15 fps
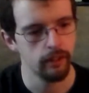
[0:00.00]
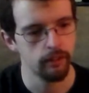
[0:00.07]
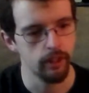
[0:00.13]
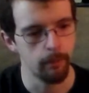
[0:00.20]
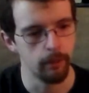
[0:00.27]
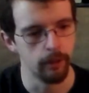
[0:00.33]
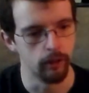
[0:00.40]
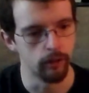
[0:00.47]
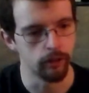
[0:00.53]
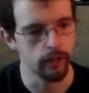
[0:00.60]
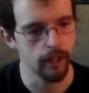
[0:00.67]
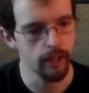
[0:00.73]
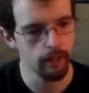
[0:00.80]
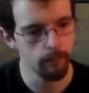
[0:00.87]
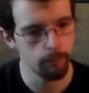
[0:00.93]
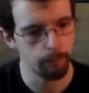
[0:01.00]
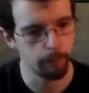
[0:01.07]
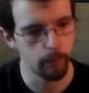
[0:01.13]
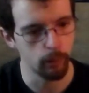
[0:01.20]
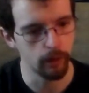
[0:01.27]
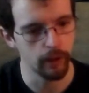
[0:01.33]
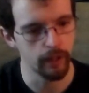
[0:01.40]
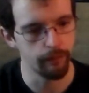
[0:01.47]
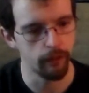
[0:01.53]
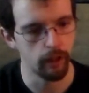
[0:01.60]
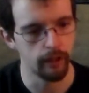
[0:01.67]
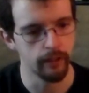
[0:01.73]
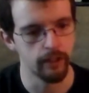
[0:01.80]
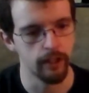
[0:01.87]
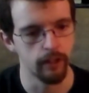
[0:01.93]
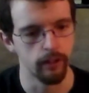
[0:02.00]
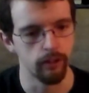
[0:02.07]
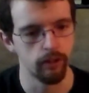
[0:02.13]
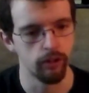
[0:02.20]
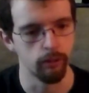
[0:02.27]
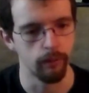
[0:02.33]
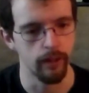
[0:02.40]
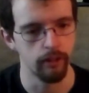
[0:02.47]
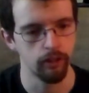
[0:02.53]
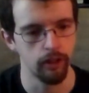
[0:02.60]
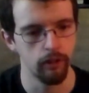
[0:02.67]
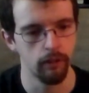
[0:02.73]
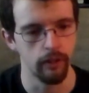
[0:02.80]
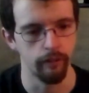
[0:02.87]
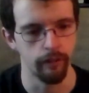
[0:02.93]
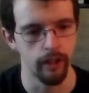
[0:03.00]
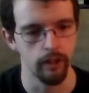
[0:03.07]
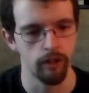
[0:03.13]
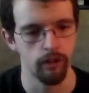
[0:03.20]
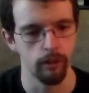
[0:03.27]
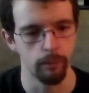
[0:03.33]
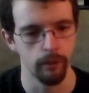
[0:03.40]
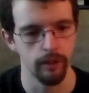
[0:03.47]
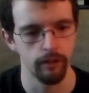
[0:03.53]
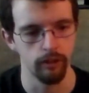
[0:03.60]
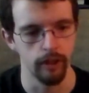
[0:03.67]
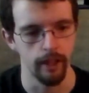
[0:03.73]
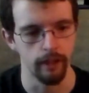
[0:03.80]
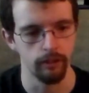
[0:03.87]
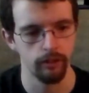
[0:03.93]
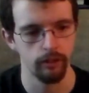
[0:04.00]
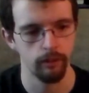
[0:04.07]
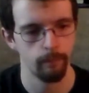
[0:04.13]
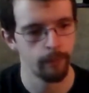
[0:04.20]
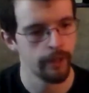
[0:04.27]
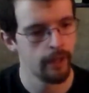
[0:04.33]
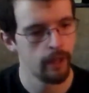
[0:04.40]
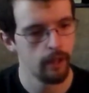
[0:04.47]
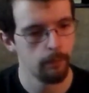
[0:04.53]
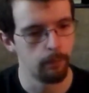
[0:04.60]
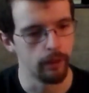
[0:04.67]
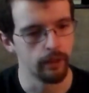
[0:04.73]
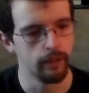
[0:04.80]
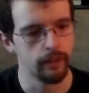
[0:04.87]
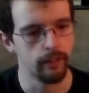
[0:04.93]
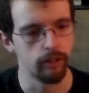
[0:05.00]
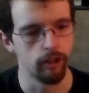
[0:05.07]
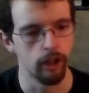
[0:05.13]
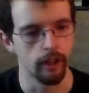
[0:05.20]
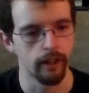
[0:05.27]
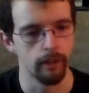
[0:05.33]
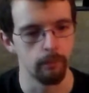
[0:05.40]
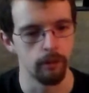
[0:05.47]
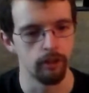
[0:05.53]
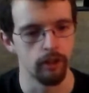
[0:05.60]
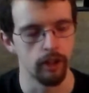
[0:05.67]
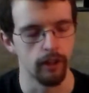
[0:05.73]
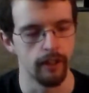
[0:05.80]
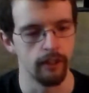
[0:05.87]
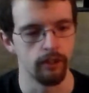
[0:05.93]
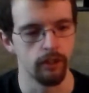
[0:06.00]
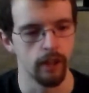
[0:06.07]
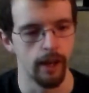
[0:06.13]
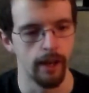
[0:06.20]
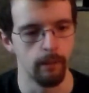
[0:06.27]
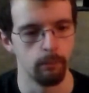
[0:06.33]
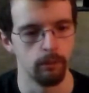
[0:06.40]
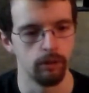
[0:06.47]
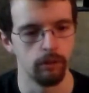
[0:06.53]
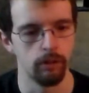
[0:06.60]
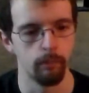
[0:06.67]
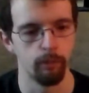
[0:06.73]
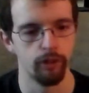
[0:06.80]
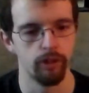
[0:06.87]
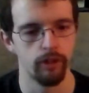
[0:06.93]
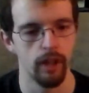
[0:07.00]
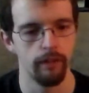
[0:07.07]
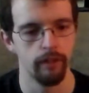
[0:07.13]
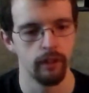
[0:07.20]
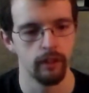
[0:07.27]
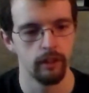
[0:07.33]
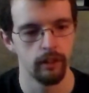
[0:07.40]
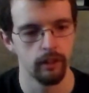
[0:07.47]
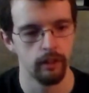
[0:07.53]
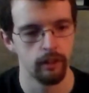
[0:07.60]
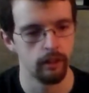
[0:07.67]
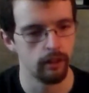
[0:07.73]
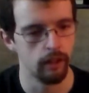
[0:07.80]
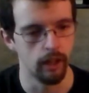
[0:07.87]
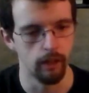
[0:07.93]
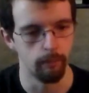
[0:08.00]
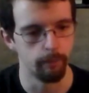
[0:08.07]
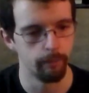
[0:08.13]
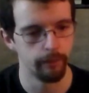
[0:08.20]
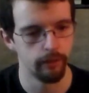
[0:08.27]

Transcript: Samanosuke, boldly volunteers to rescue and avenge the princess. But in these dark and mysterious times, even